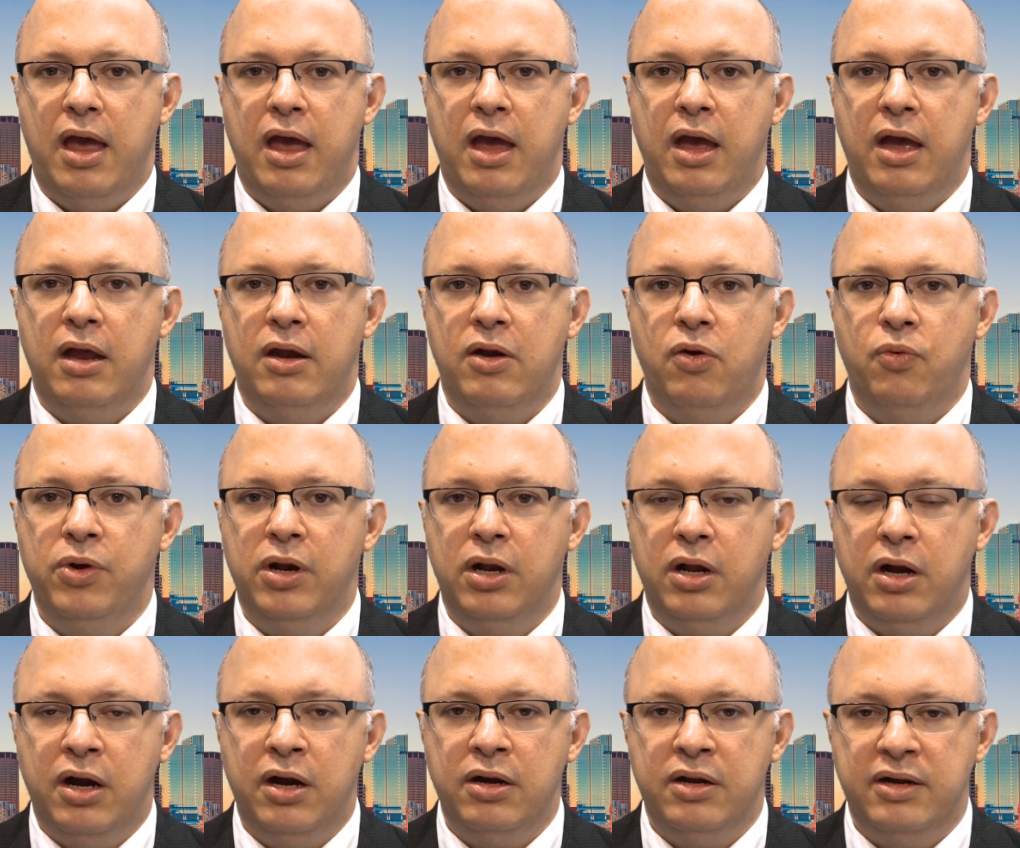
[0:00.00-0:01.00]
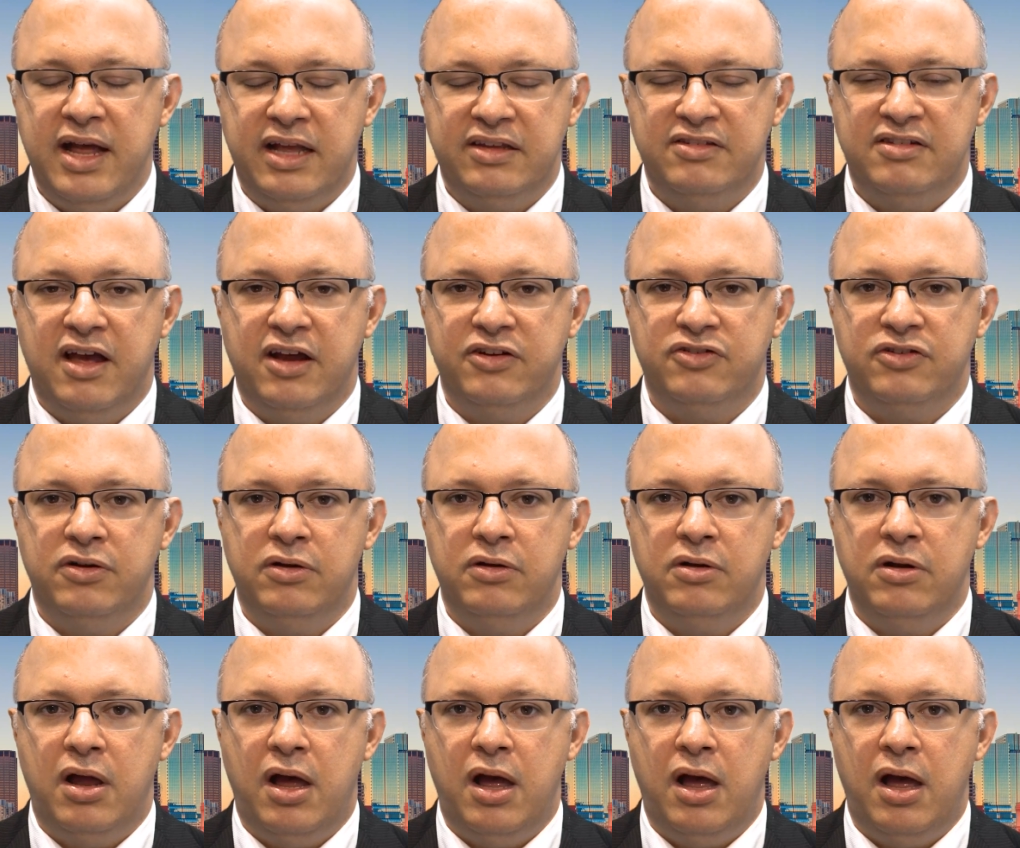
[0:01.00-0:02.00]
And we learned on that
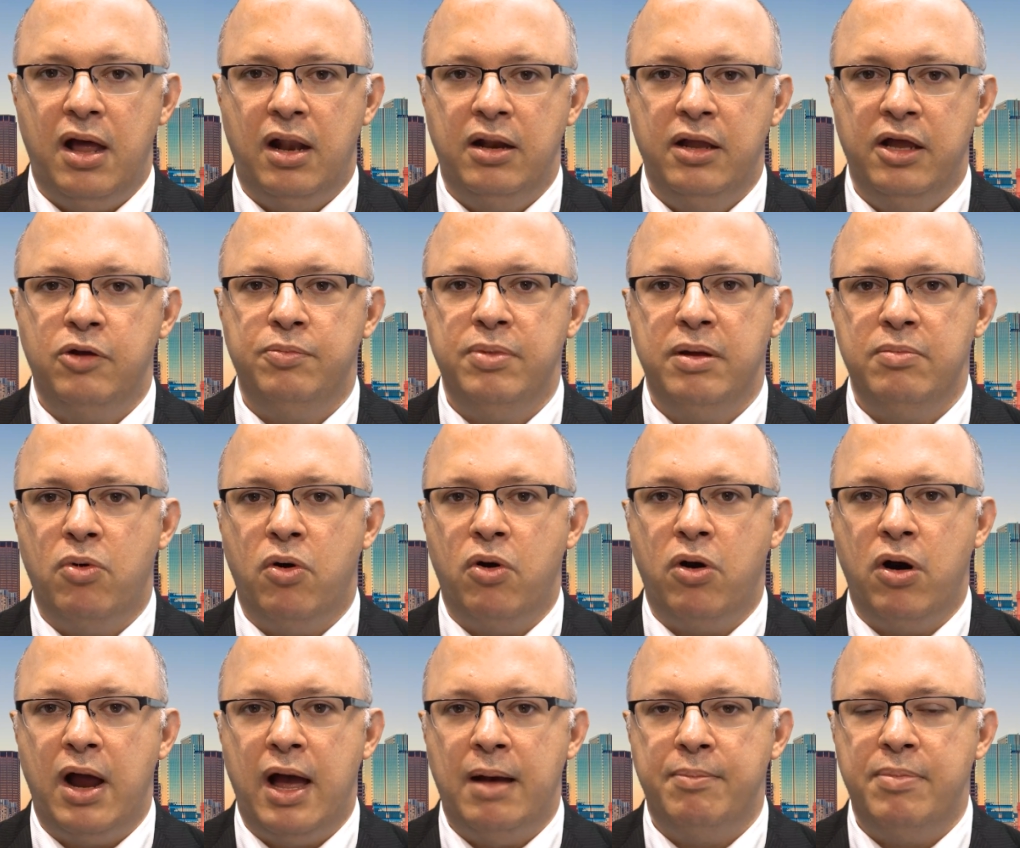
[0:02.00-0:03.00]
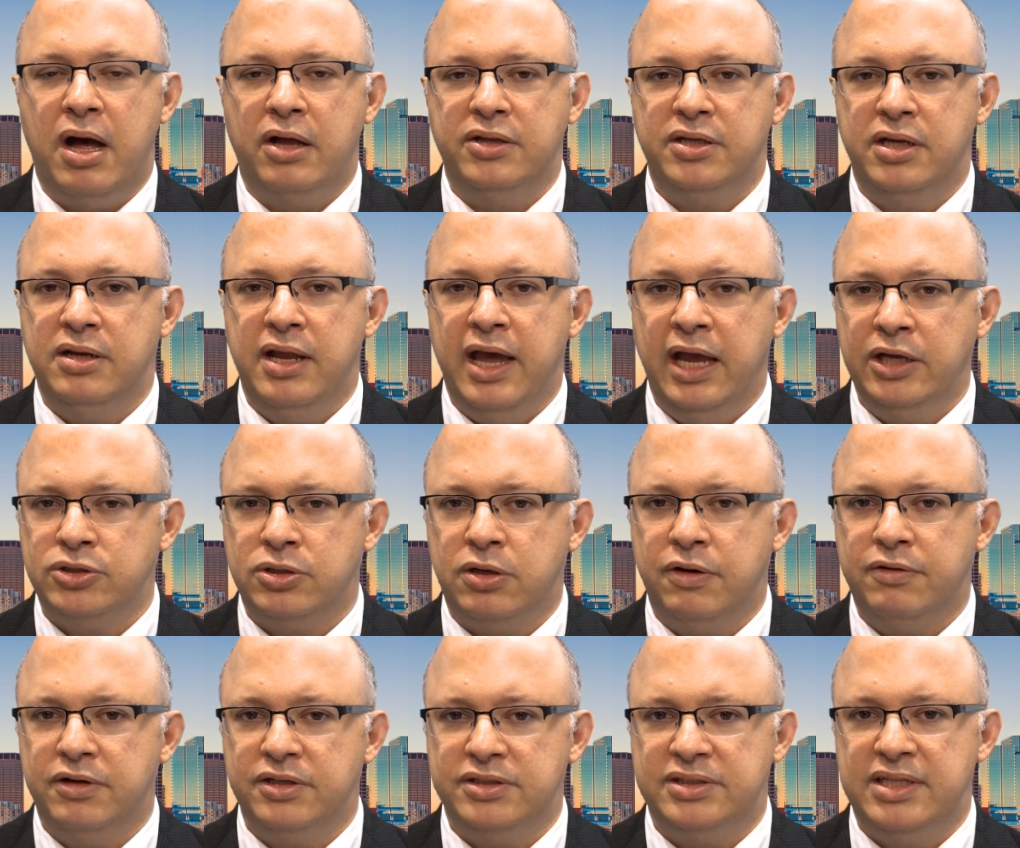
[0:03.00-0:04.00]
session a little bit more about the nature
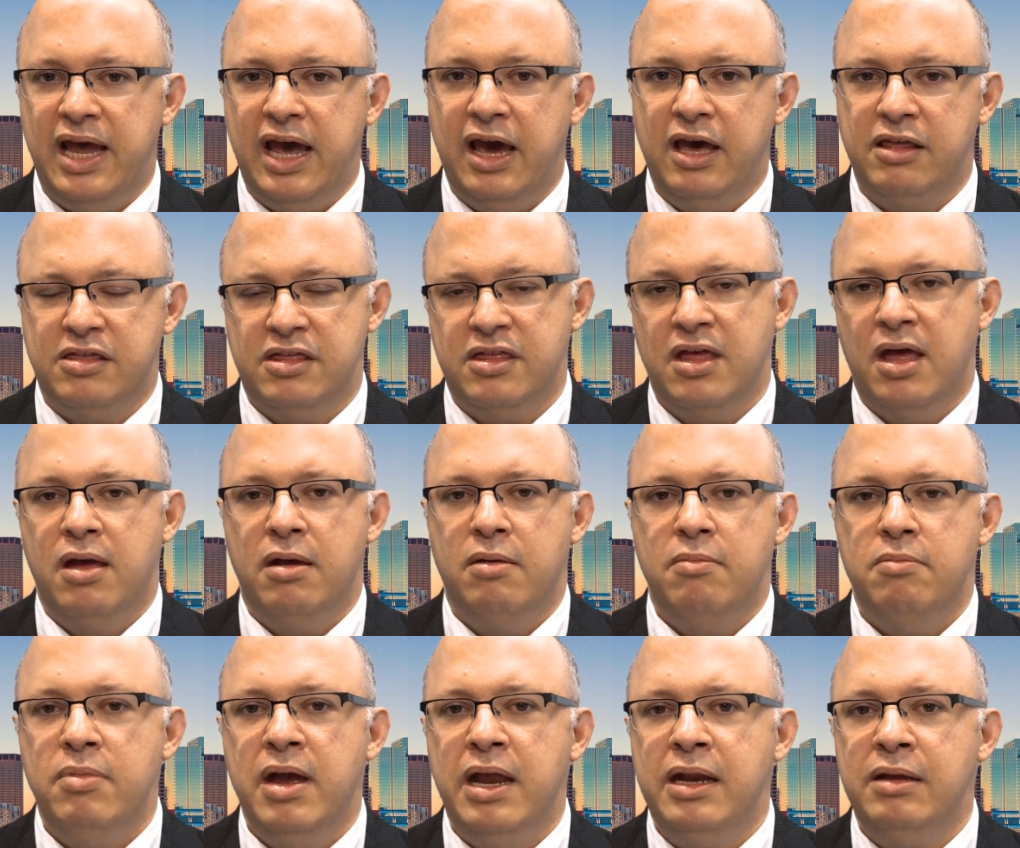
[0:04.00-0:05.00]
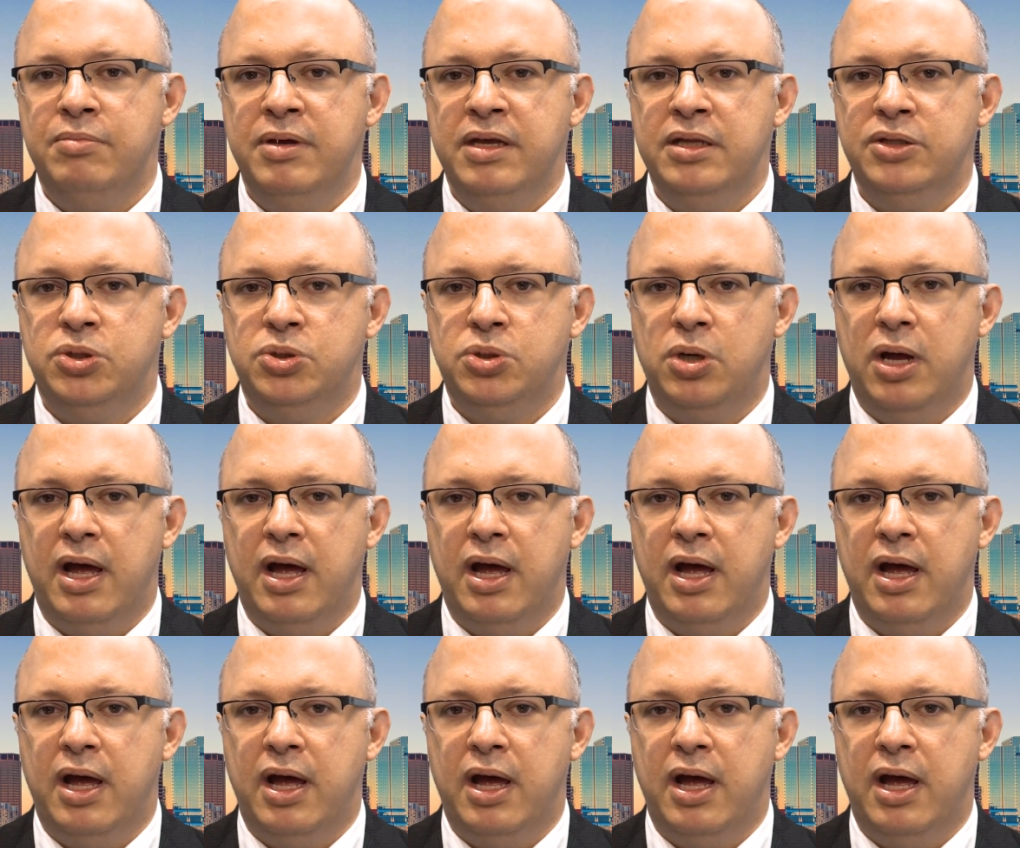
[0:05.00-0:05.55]
of those deaths, many being